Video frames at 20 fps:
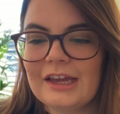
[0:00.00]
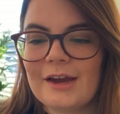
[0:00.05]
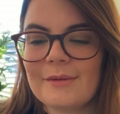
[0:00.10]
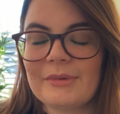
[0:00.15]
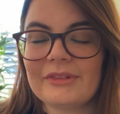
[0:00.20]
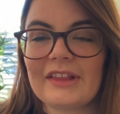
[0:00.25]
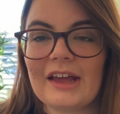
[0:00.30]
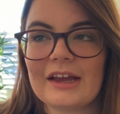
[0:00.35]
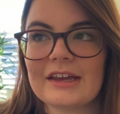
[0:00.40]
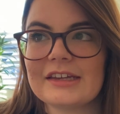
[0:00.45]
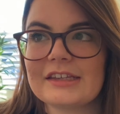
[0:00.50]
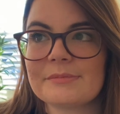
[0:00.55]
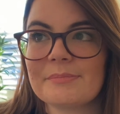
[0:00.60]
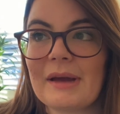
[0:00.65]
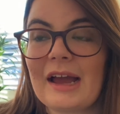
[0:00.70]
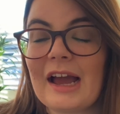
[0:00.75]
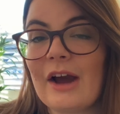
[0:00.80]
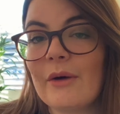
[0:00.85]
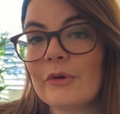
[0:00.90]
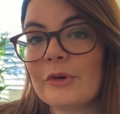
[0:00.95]
But that is
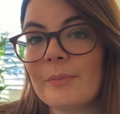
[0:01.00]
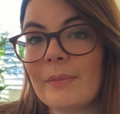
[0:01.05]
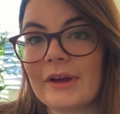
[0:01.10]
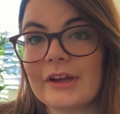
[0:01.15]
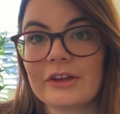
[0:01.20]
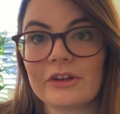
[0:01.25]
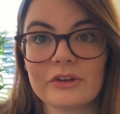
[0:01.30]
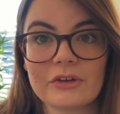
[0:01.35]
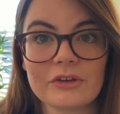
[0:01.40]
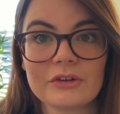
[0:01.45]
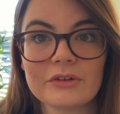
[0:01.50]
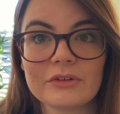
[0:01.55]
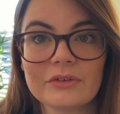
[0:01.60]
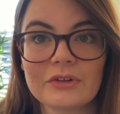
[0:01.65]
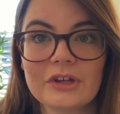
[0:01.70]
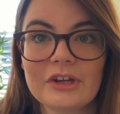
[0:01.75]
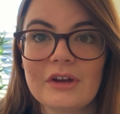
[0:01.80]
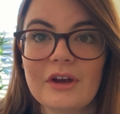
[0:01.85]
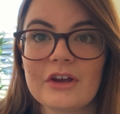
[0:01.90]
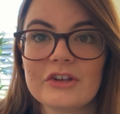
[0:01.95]
powered by Google.
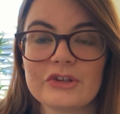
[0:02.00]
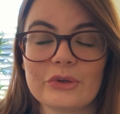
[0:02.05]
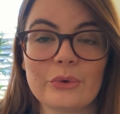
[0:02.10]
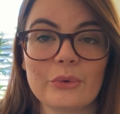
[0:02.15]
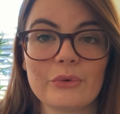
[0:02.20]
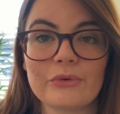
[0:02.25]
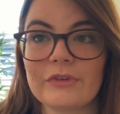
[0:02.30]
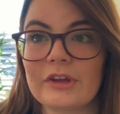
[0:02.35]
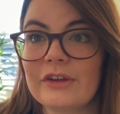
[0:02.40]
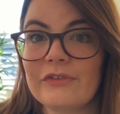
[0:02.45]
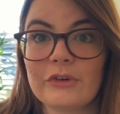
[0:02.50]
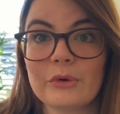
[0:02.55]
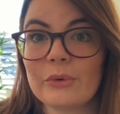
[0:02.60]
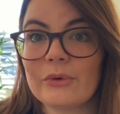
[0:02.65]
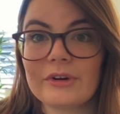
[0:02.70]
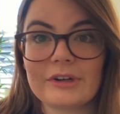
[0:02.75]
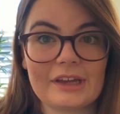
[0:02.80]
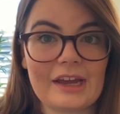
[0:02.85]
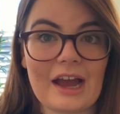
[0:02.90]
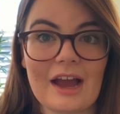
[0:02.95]
So if you
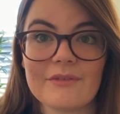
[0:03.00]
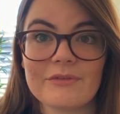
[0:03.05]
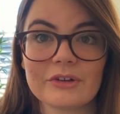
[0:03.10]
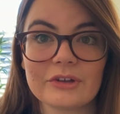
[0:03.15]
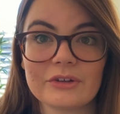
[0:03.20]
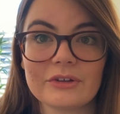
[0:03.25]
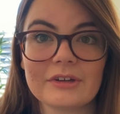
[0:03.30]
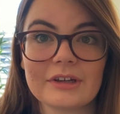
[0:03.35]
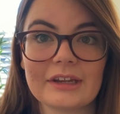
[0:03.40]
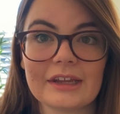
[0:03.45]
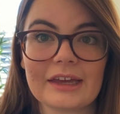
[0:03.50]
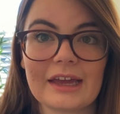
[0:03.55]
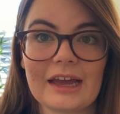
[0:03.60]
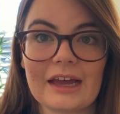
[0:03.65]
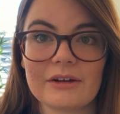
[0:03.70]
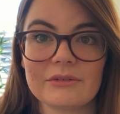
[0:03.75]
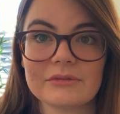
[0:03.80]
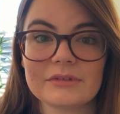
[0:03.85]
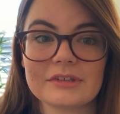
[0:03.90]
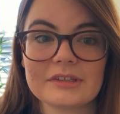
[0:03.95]
already have a Google
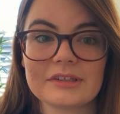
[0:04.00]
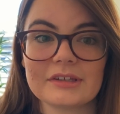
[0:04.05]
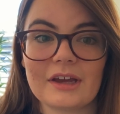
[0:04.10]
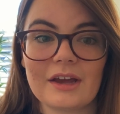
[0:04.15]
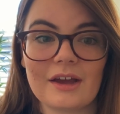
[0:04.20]
account,